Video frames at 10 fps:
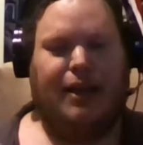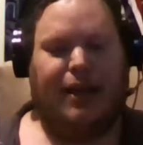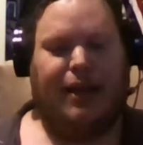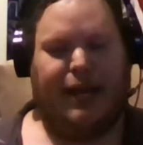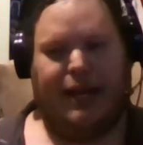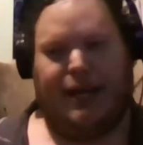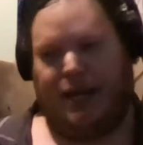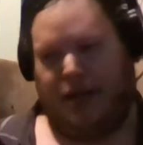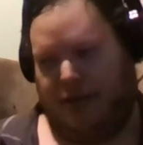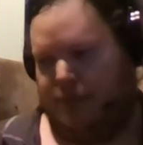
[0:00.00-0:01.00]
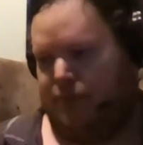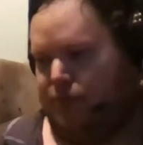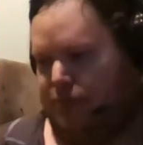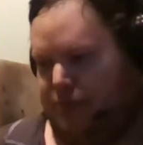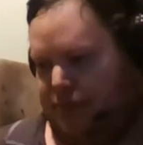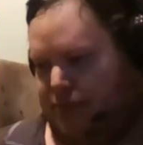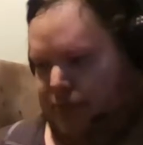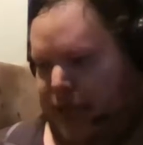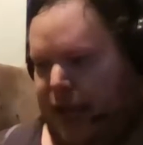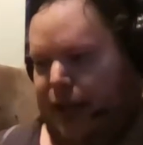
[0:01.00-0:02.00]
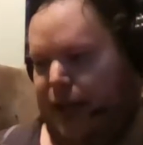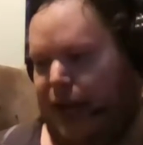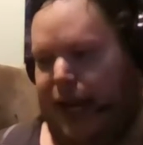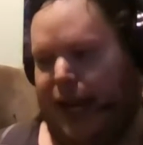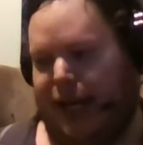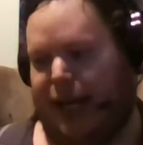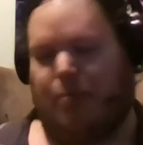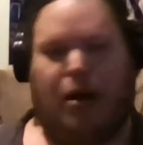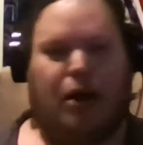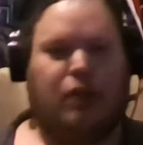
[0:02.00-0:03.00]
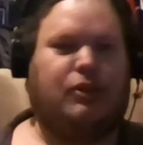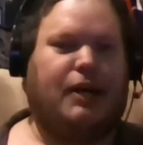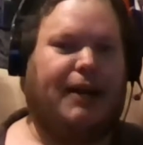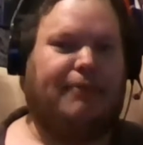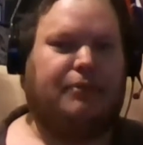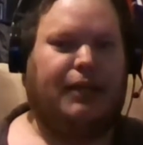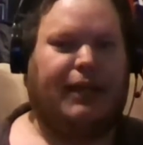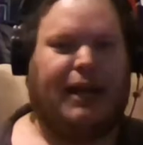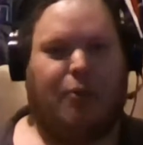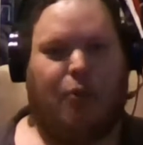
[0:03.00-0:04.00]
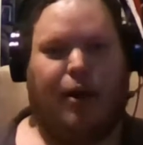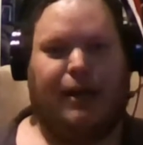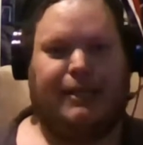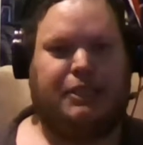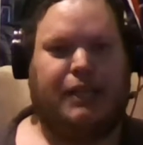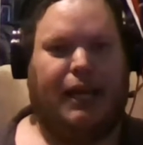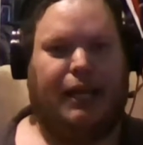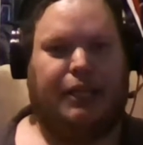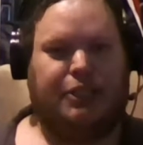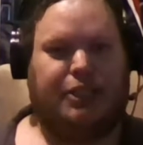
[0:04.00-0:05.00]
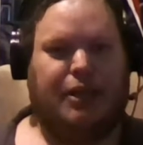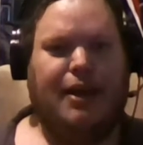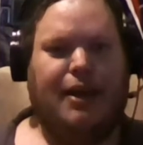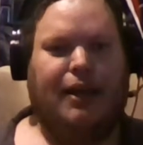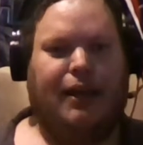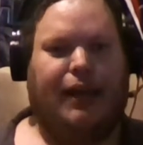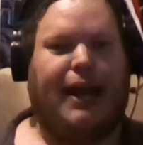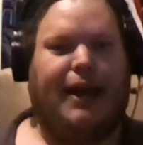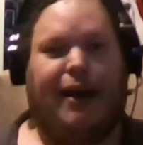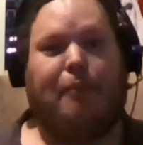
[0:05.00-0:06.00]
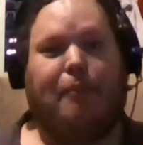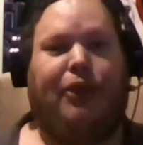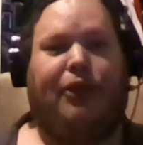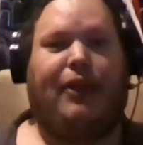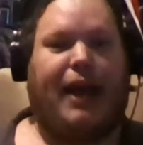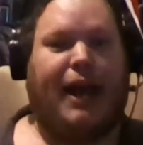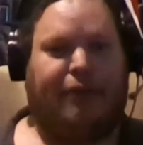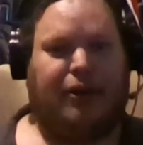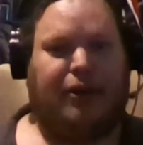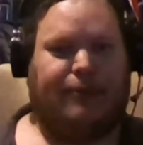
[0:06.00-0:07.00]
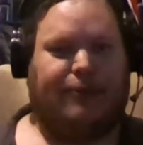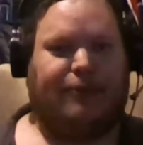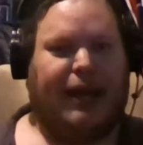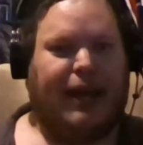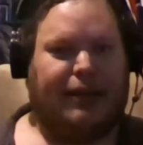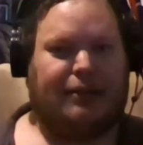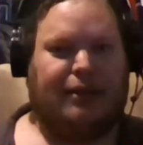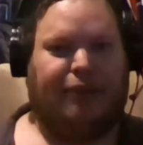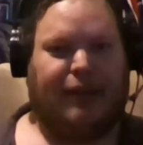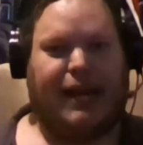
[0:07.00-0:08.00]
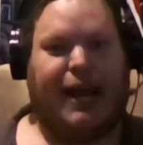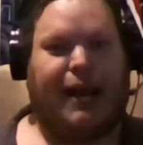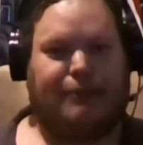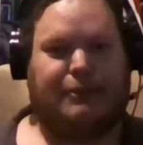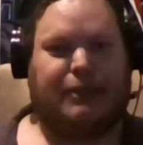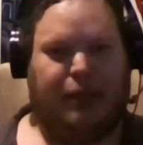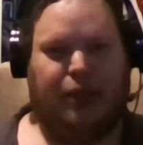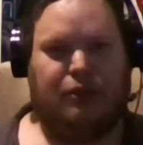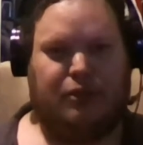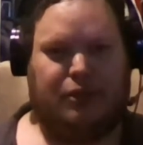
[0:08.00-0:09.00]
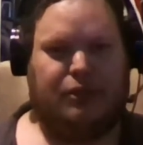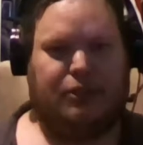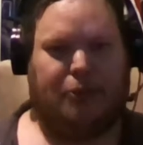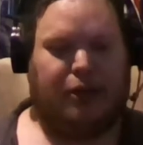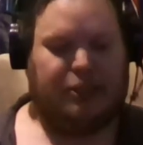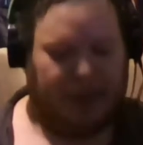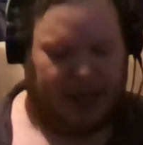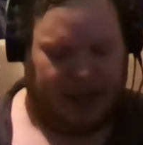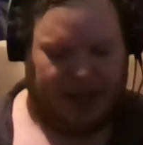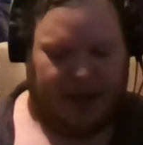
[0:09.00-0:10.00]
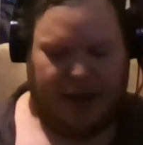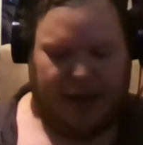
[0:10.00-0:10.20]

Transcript: and he didn't get them all dropped. He got one changed. Yeah, a month after the fact of the cops' abuse towards me,